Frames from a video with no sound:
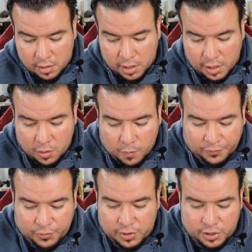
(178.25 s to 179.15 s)
And
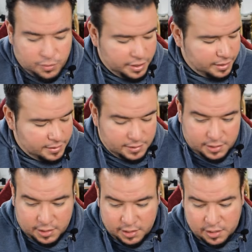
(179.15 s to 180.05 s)
hopefully you can
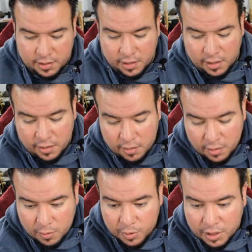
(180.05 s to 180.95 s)
see here,
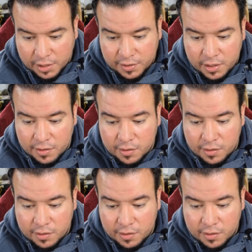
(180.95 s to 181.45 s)
we got here